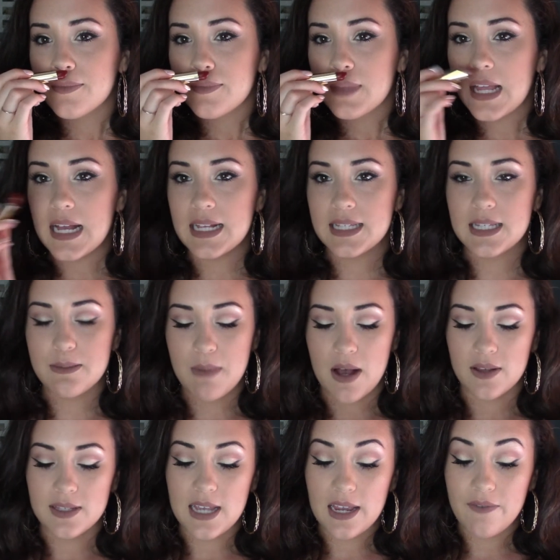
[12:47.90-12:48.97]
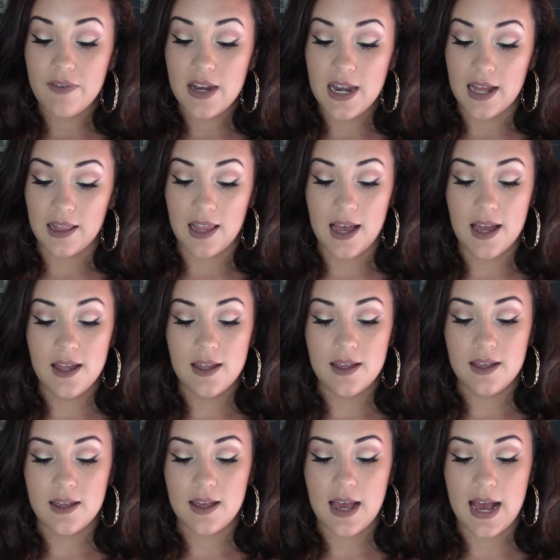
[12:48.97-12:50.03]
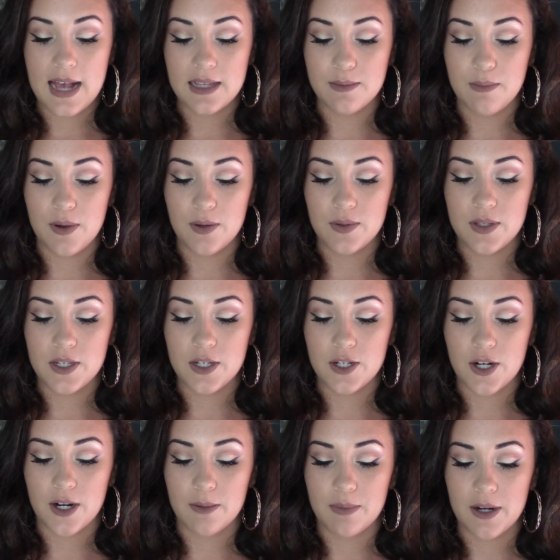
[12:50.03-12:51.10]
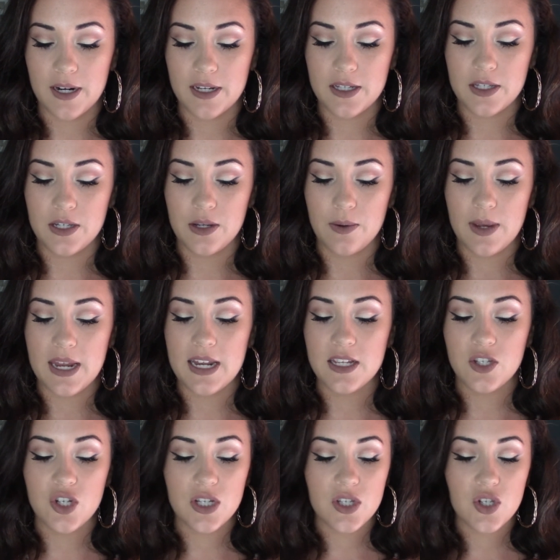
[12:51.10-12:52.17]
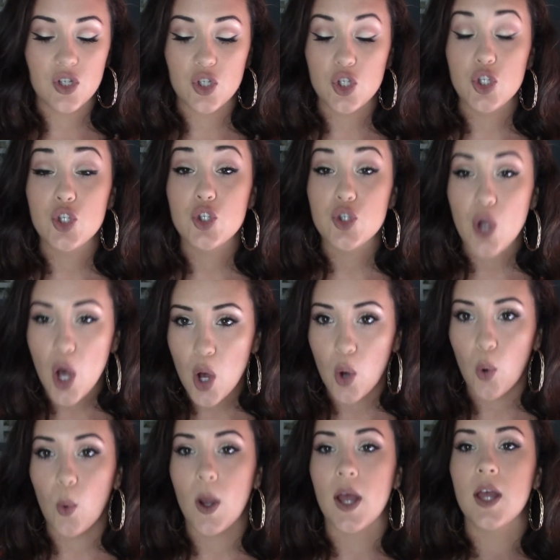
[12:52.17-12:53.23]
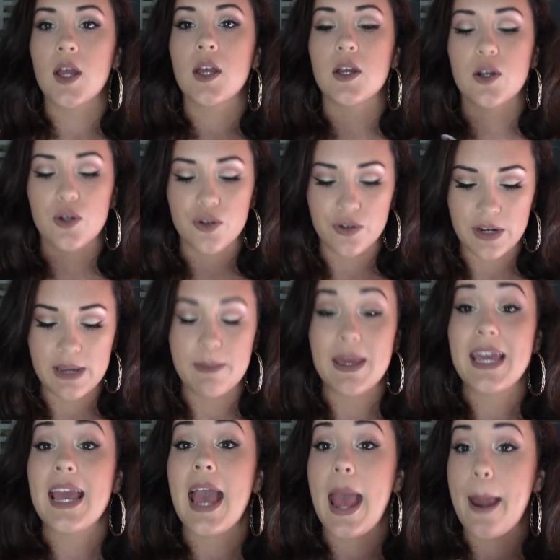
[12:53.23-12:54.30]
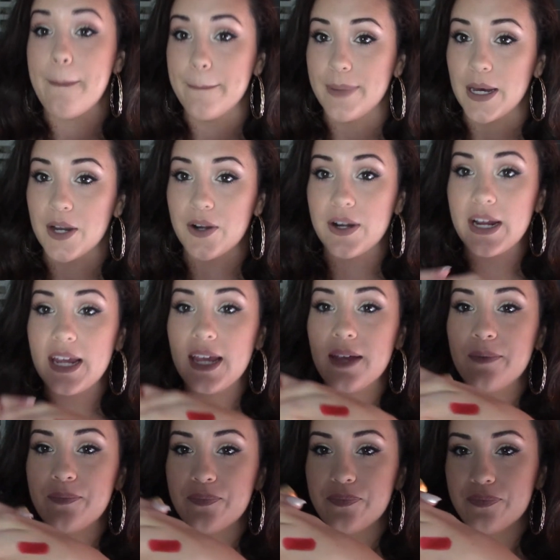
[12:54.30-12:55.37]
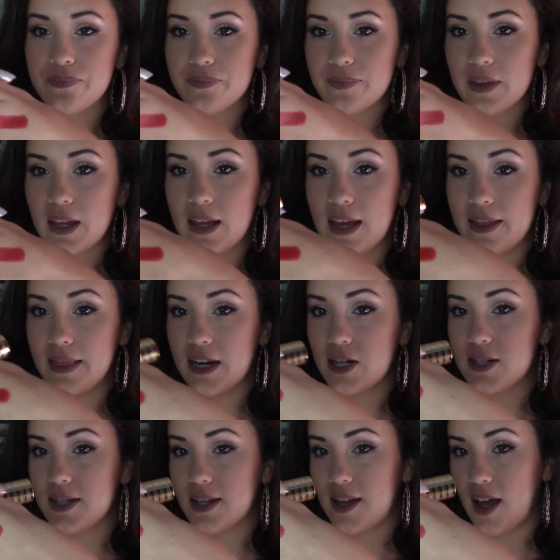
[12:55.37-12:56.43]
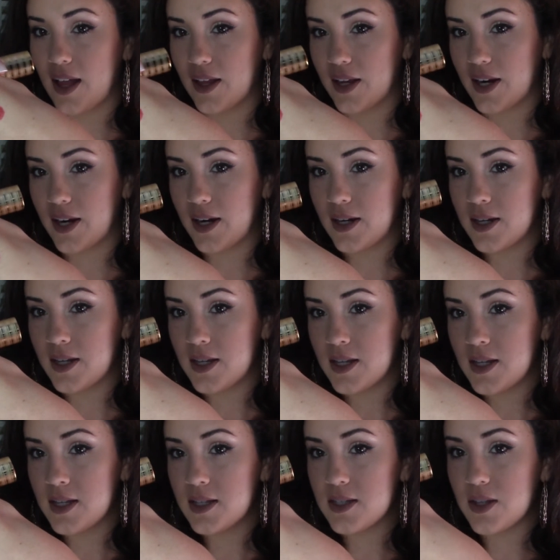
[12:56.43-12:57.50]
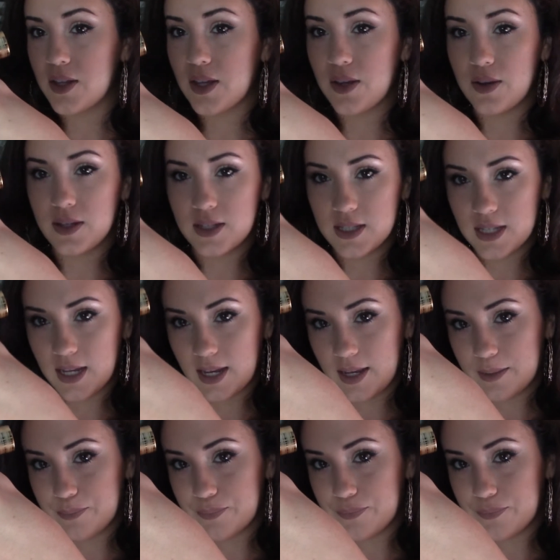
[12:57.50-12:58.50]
it smells like vanilla, as most Tarte products do. It is just so creamy and buttery, and there's the color so that you can see it.